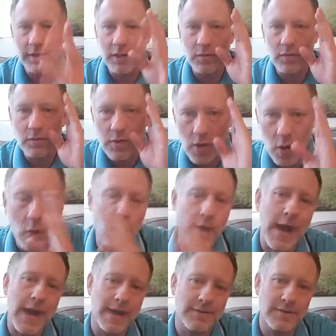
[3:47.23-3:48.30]
You know
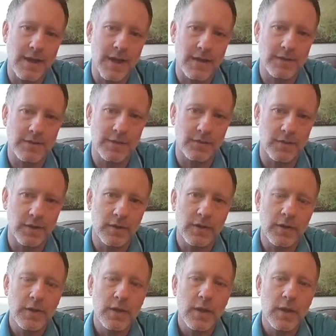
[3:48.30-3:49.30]
that as a high achiever.